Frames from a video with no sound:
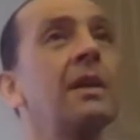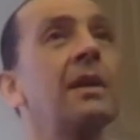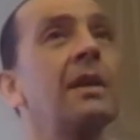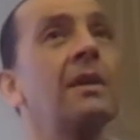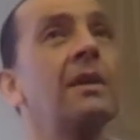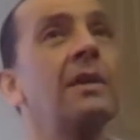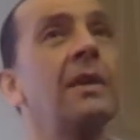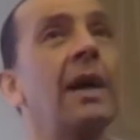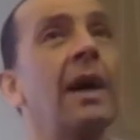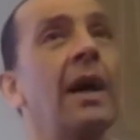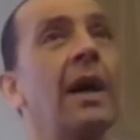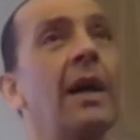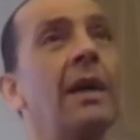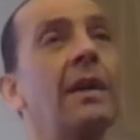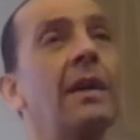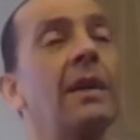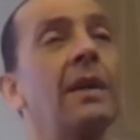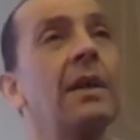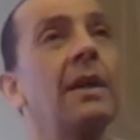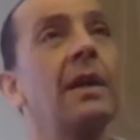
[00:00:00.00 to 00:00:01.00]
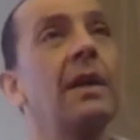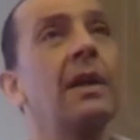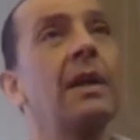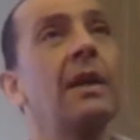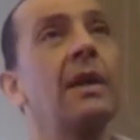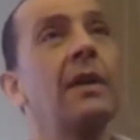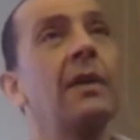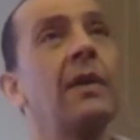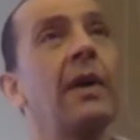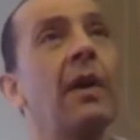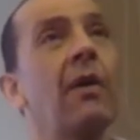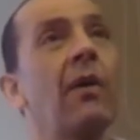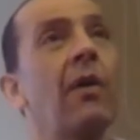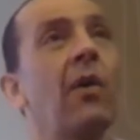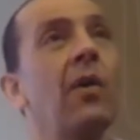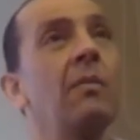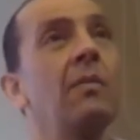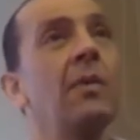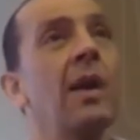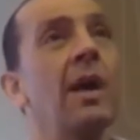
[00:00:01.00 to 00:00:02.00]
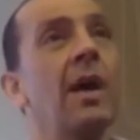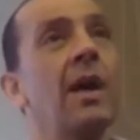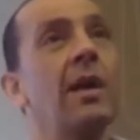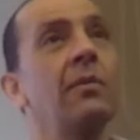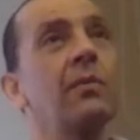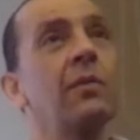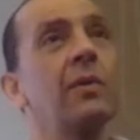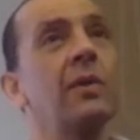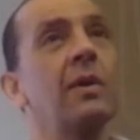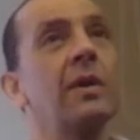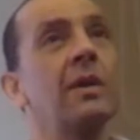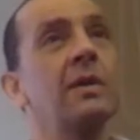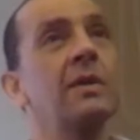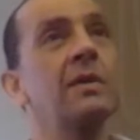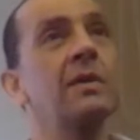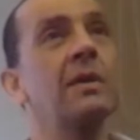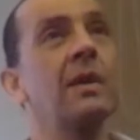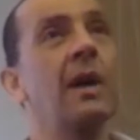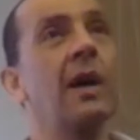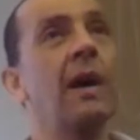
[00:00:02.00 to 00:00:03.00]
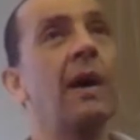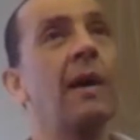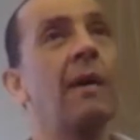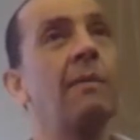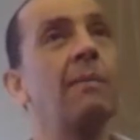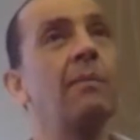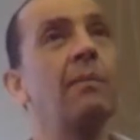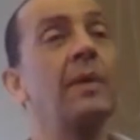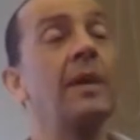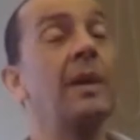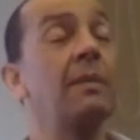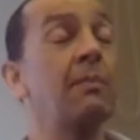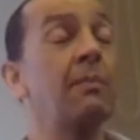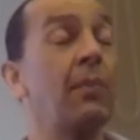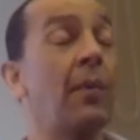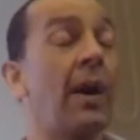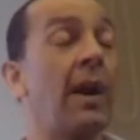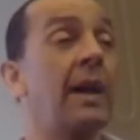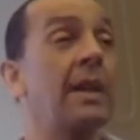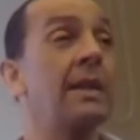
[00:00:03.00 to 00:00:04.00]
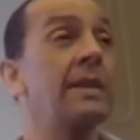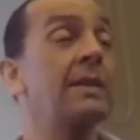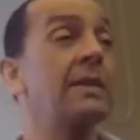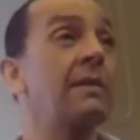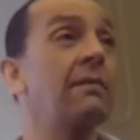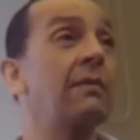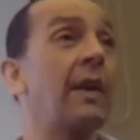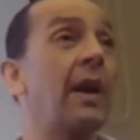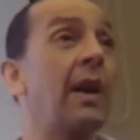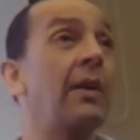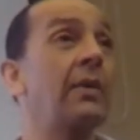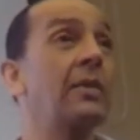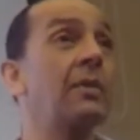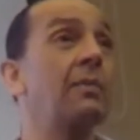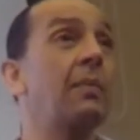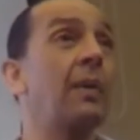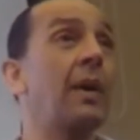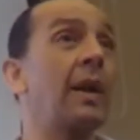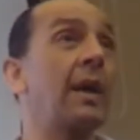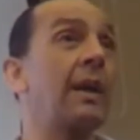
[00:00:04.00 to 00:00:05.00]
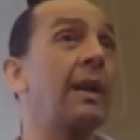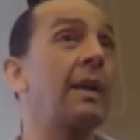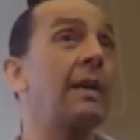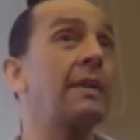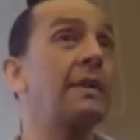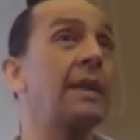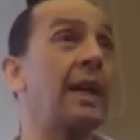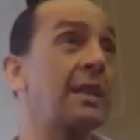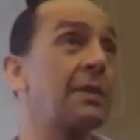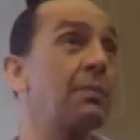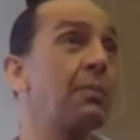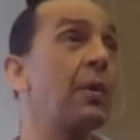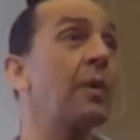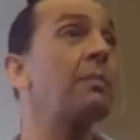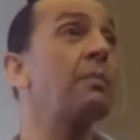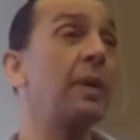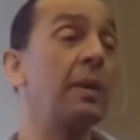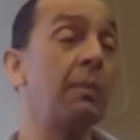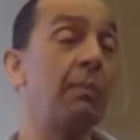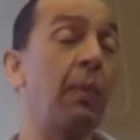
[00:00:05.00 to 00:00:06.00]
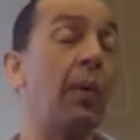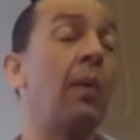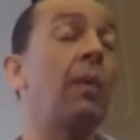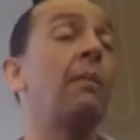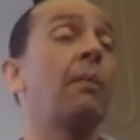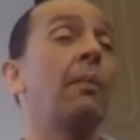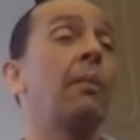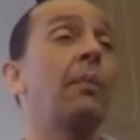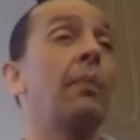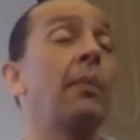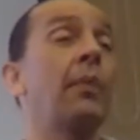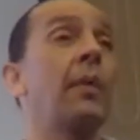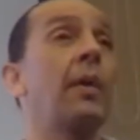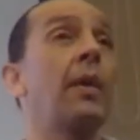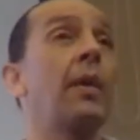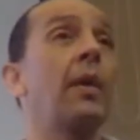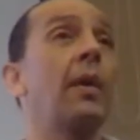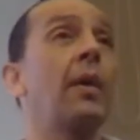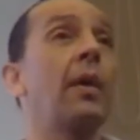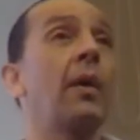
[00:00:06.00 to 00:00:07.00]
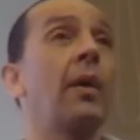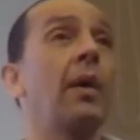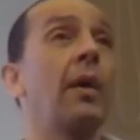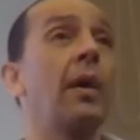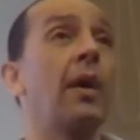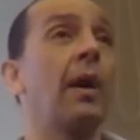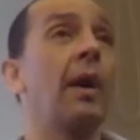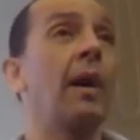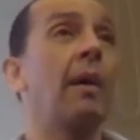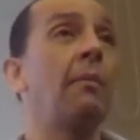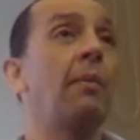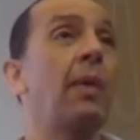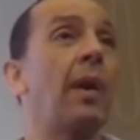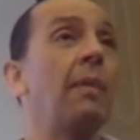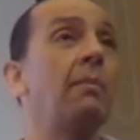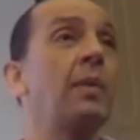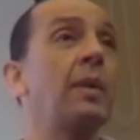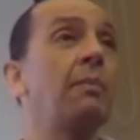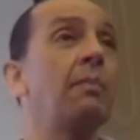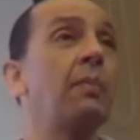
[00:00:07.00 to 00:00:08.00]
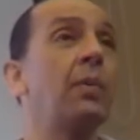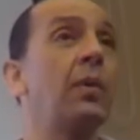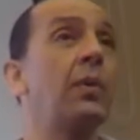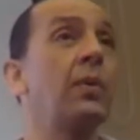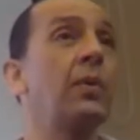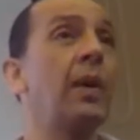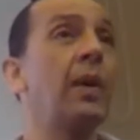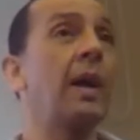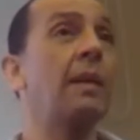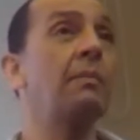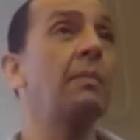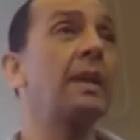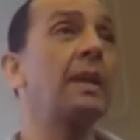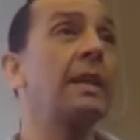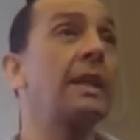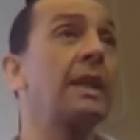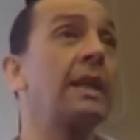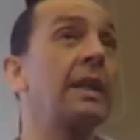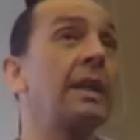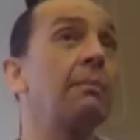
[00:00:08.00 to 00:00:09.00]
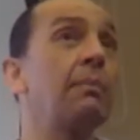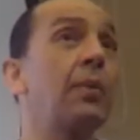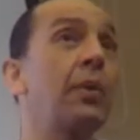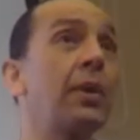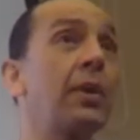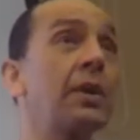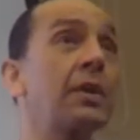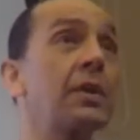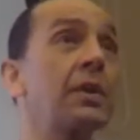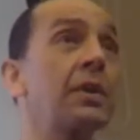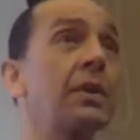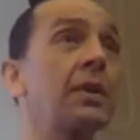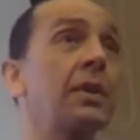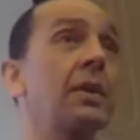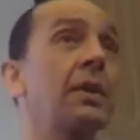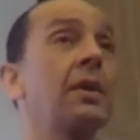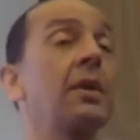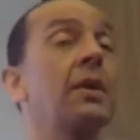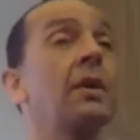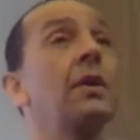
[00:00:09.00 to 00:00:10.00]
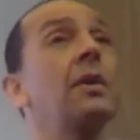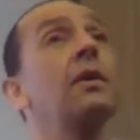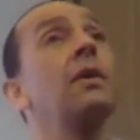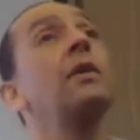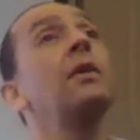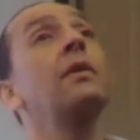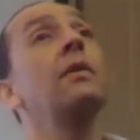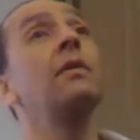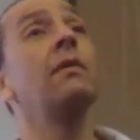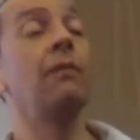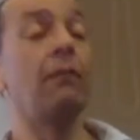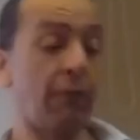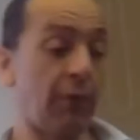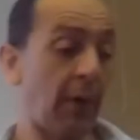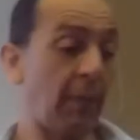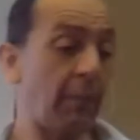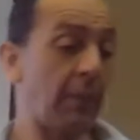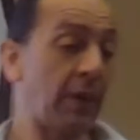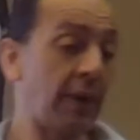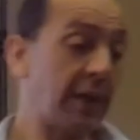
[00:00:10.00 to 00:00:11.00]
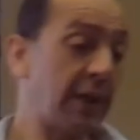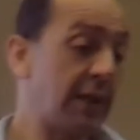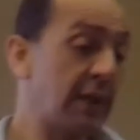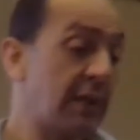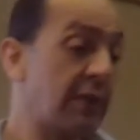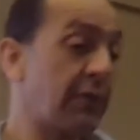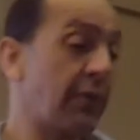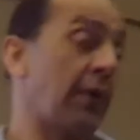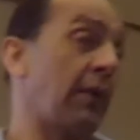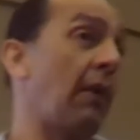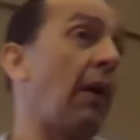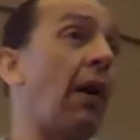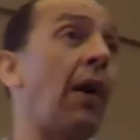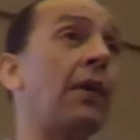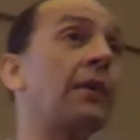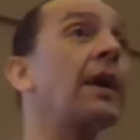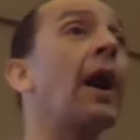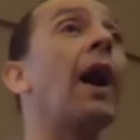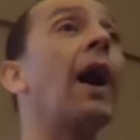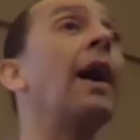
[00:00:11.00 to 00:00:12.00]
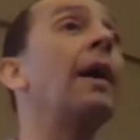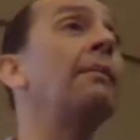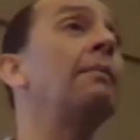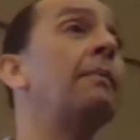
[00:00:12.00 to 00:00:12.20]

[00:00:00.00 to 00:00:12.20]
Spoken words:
that their homeland was being prized and valued by desperate people, by people who had been getting pushed from the east for a long time.